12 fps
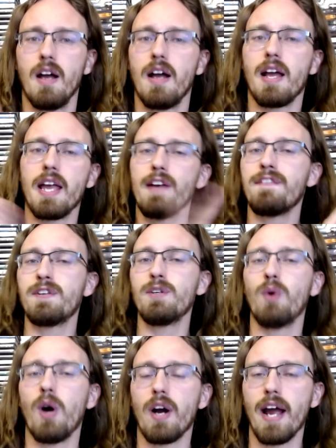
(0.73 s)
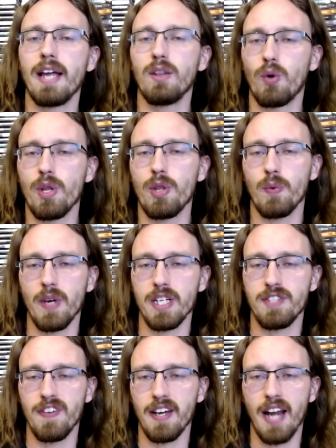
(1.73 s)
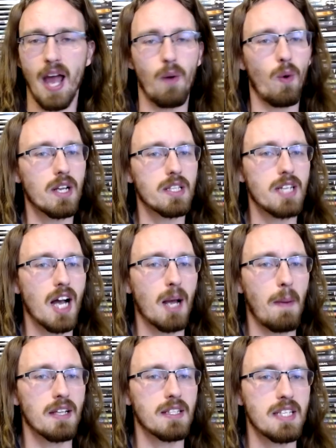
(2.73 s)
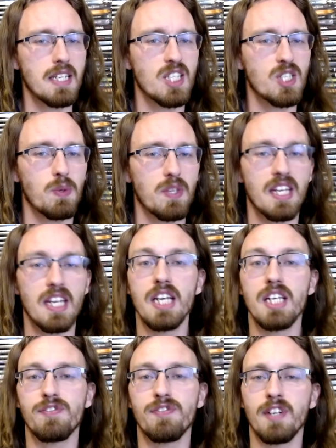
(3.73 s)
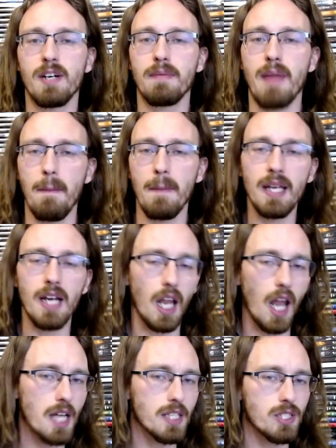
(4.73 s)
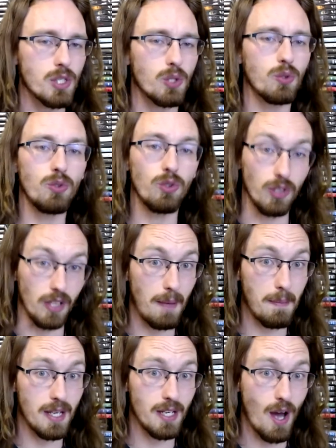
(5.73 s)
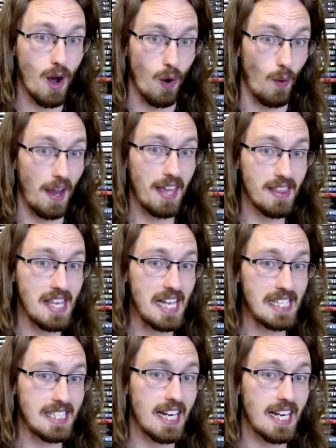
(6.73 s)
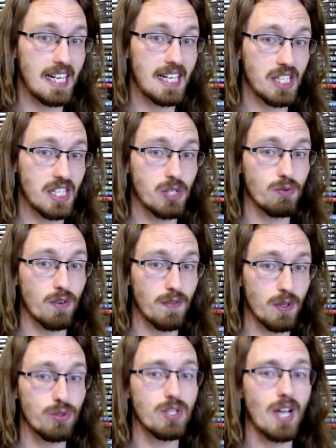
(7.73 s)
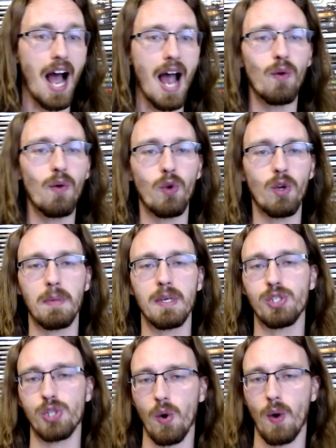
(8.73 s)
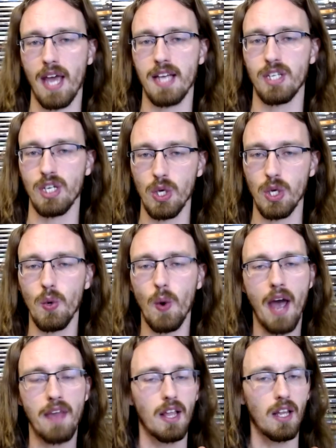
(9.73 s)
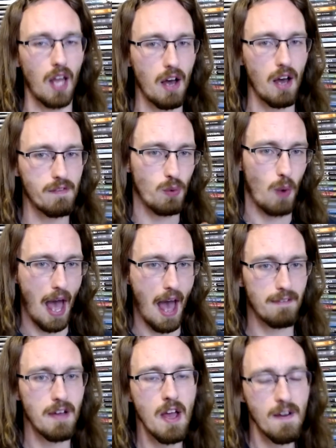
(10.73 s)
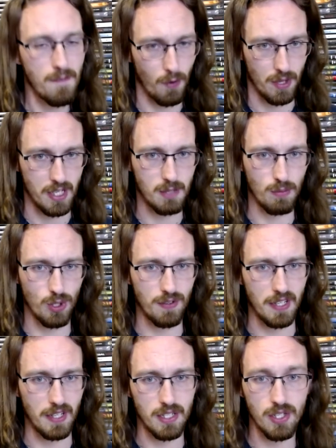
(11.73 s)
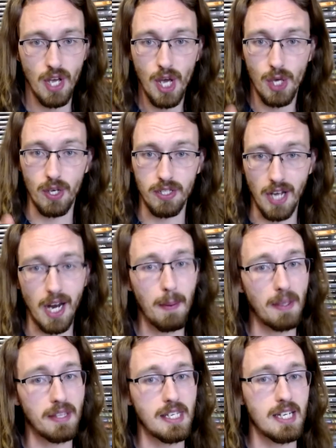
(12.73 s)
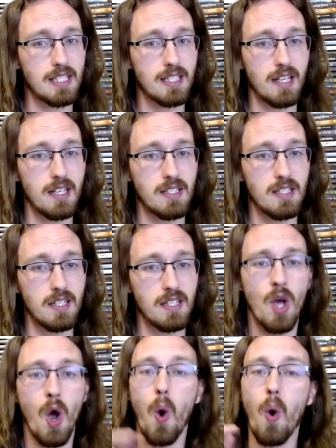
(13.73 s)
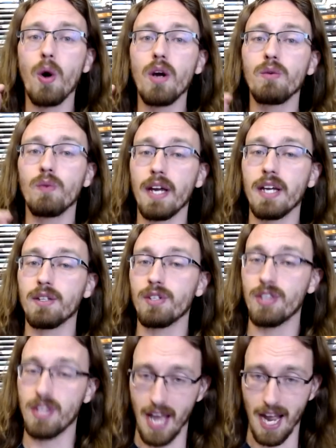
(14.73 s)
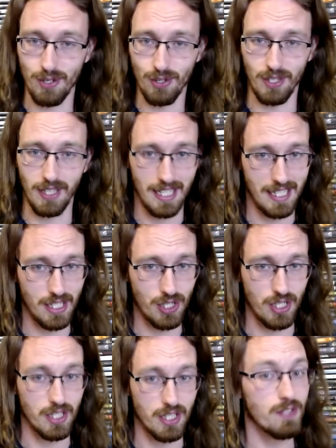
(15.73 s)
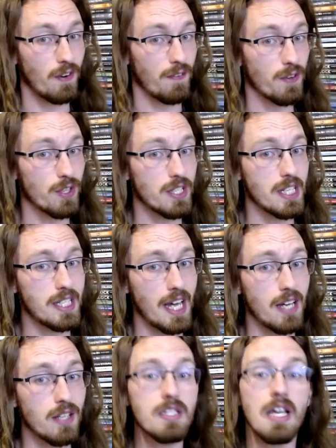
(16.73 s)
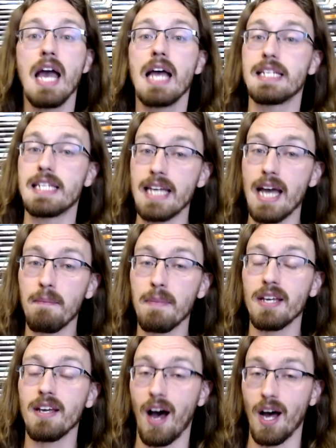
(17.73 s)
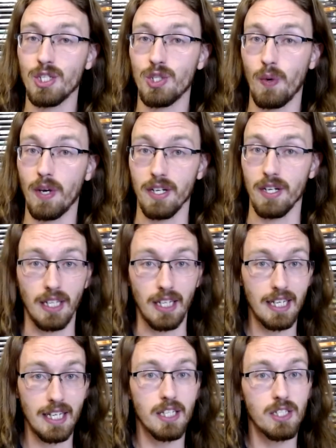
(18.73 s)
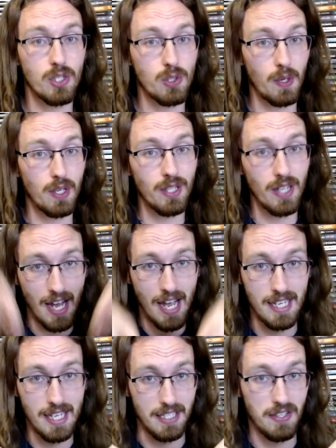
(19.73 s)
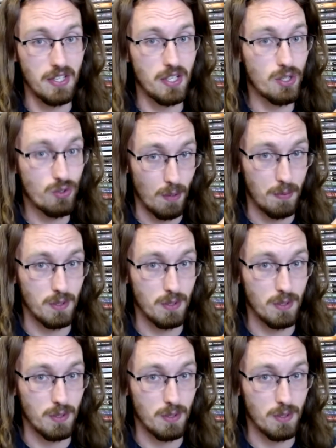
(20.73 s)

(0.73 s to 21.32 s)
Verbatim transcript: If you are a Lord of the Rings fan and want to talk about scenes within each film that mean a lot to you, let me know. In the extended edition reviews, I will be showcasing you and the love you have for these movies. You can talk about the extended scenes or regular theatrical editions. For further details, D M me on Twitter. The link to Twitter is in the description